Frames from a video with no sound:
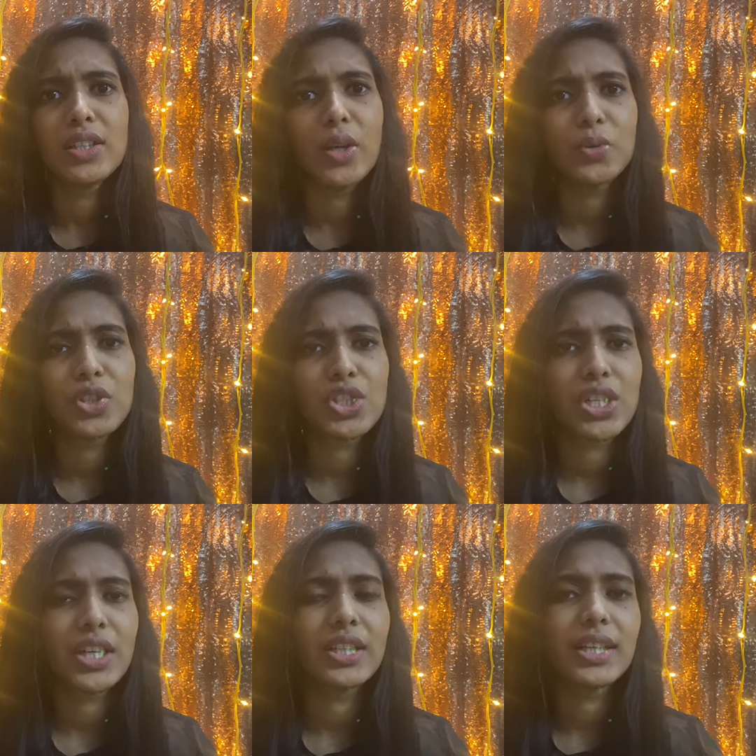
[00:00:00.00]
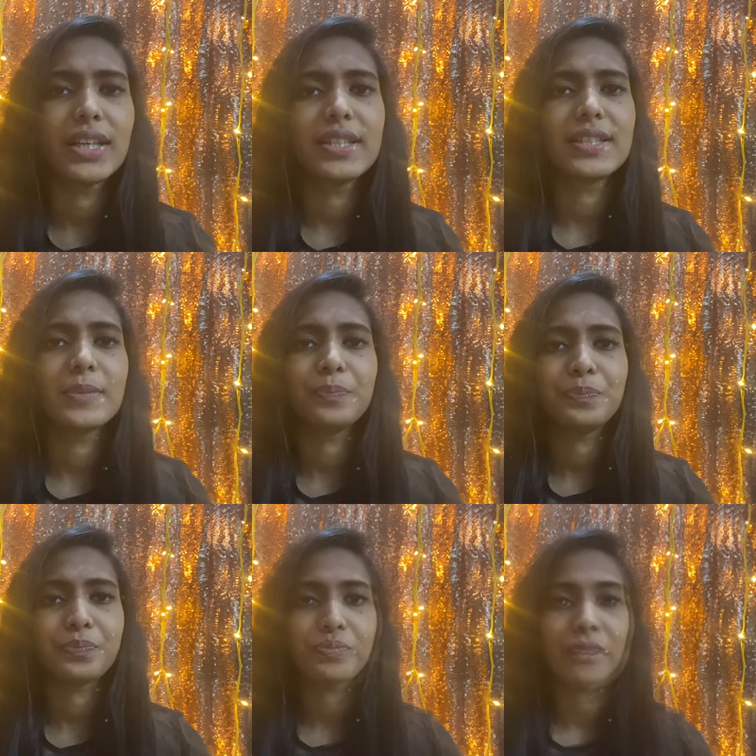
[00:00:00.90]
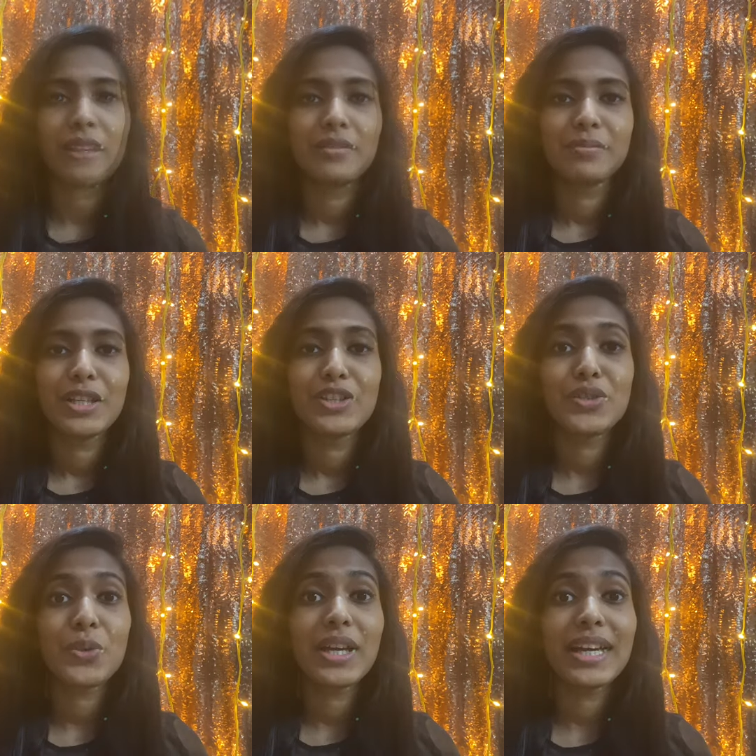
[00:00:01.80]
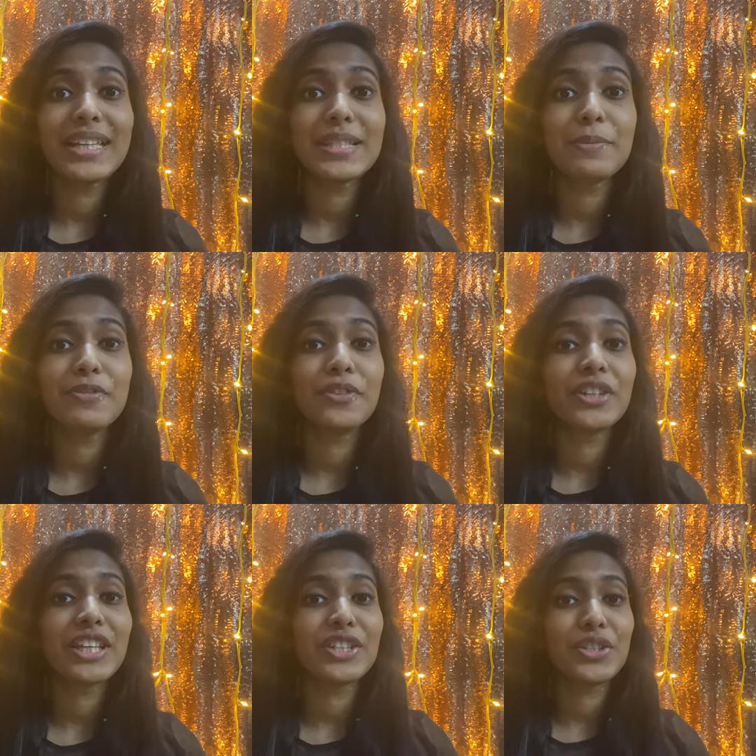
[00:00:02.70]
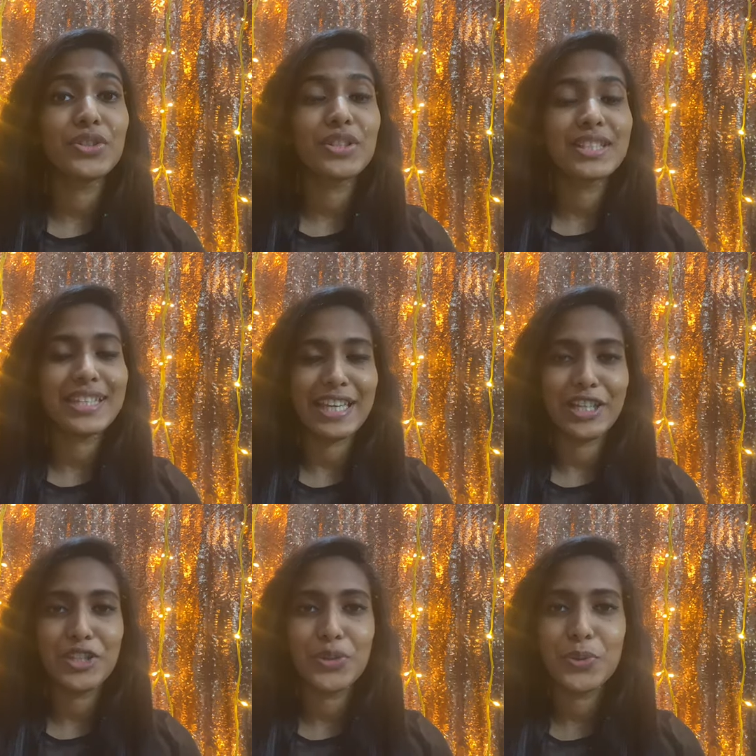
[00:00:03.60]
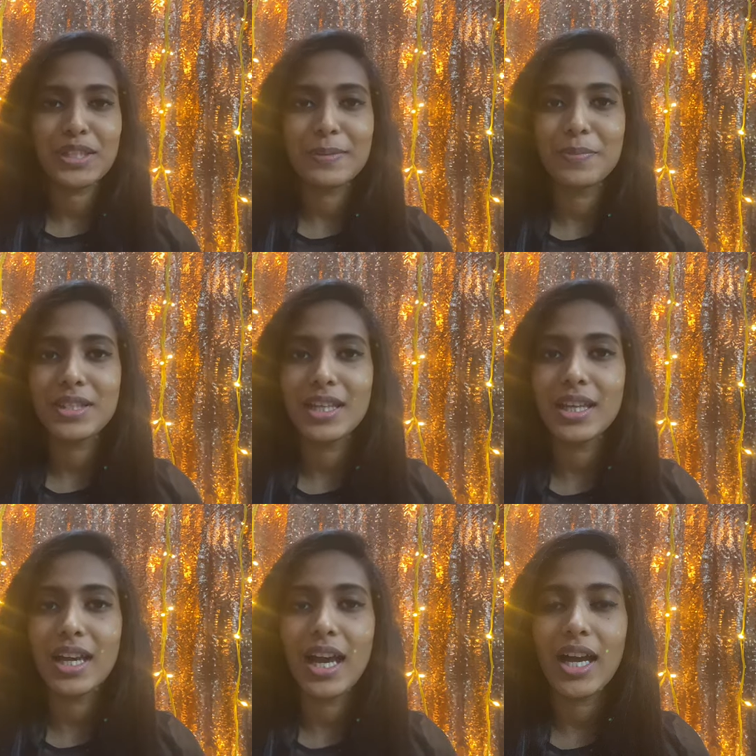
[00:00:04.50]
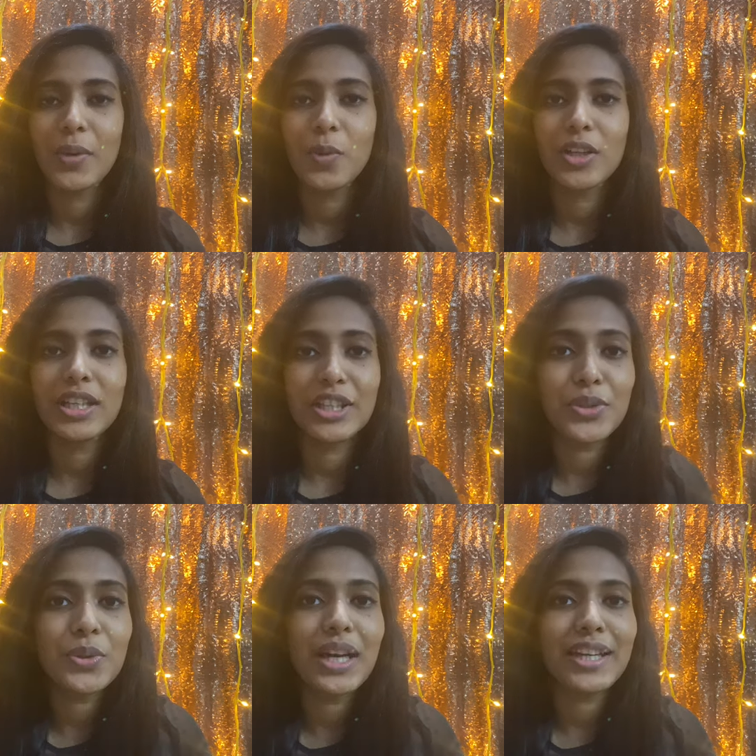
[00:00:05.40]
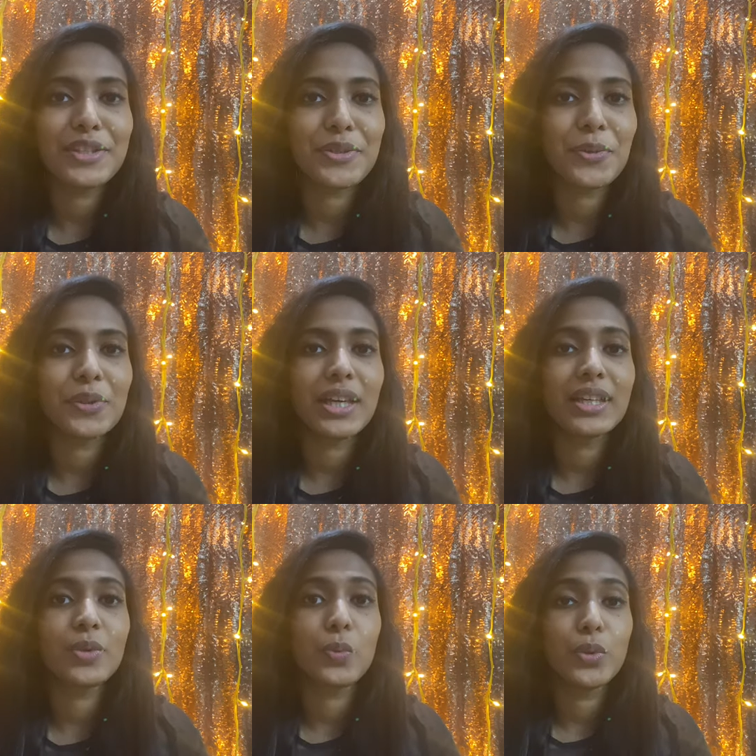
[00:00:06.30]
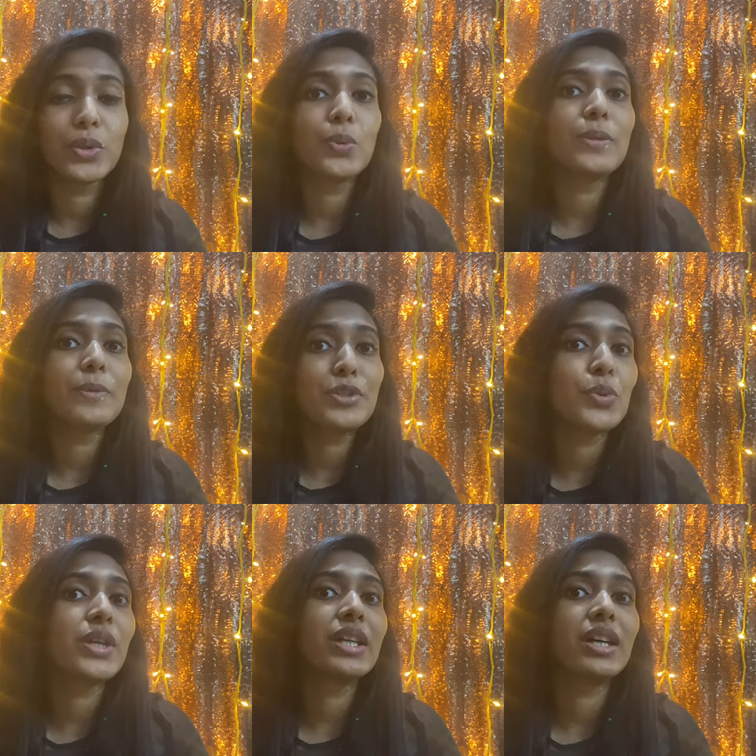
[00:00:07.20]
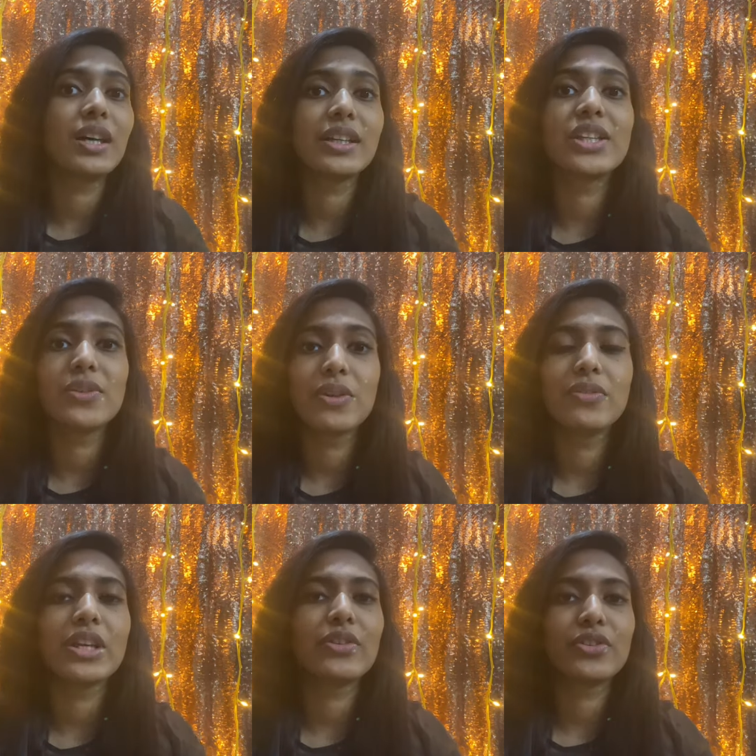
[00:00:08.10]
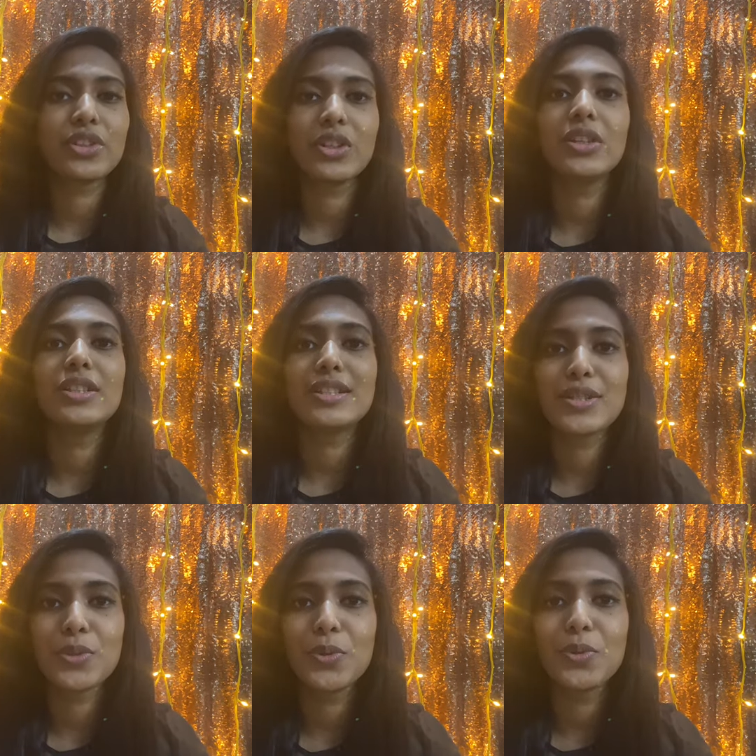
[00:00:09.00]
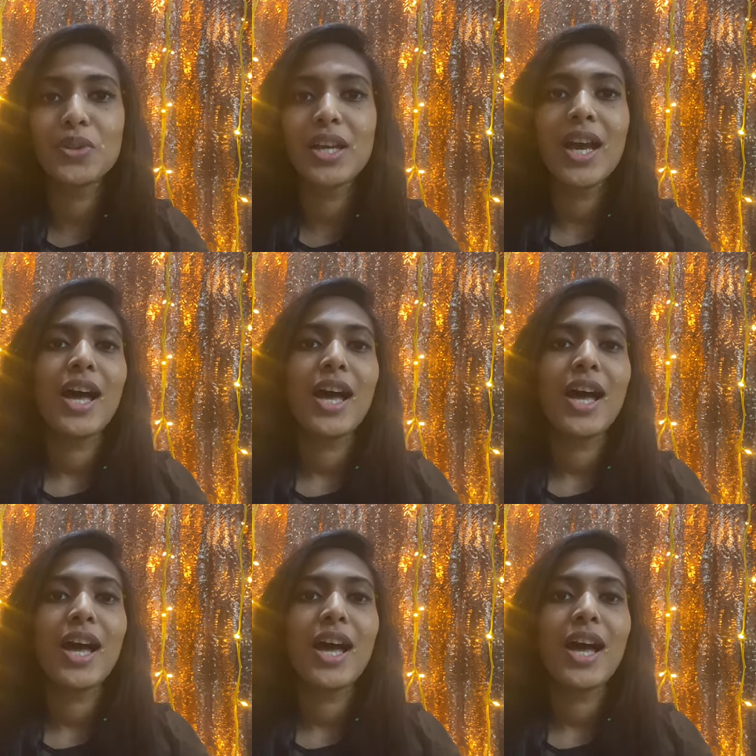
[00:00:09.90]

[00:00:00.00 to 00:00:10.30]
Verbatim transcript: love the shade guys. So guys, before getting into the second nude lipstick, I want to let you guys know that we will be doing a giveaway real soon.